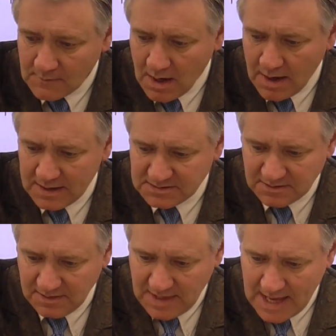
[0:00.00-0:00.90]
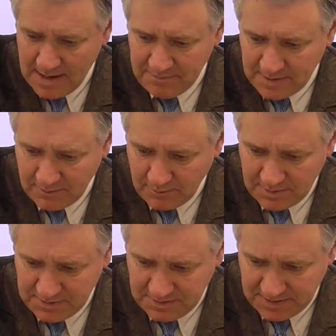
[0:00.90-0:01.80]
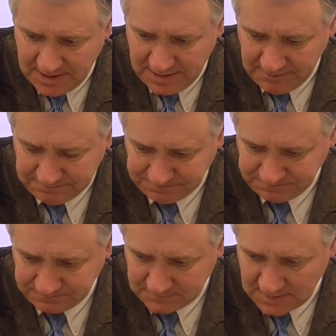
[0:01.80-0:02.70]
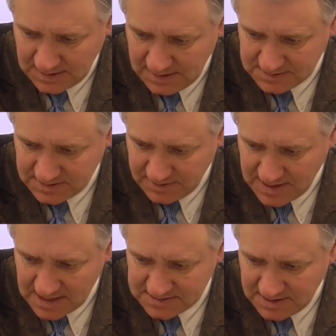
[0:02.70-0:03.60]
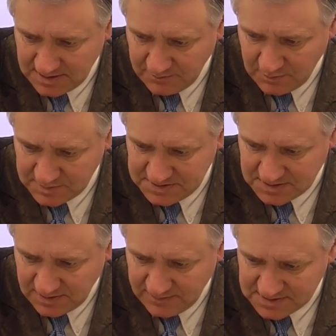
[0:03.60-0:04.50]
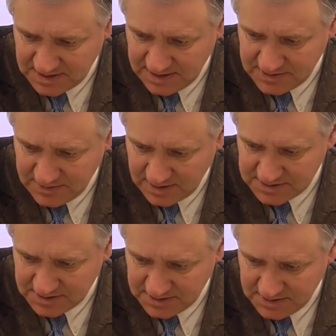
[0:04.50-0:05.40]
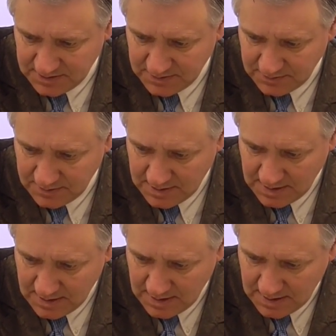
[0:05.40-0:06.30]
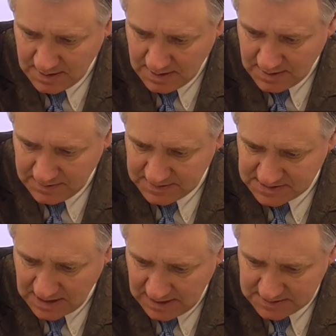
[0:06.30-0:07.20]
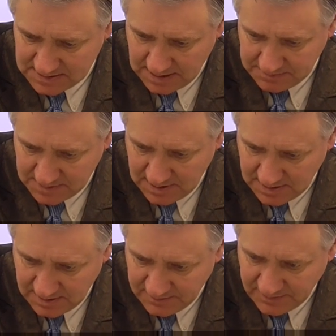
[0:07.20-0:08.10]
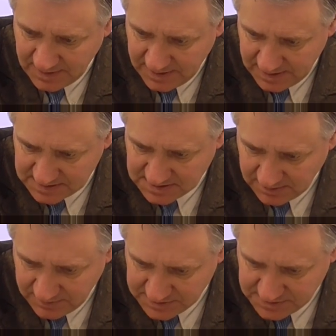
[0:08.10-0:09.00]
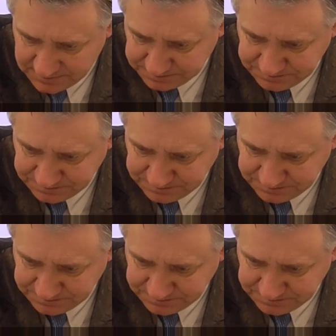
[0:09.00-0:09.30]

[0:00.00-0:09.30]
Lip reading: All right, so the lab that we're going to do today is actually going to serve as an introduction to this concept of acceleration.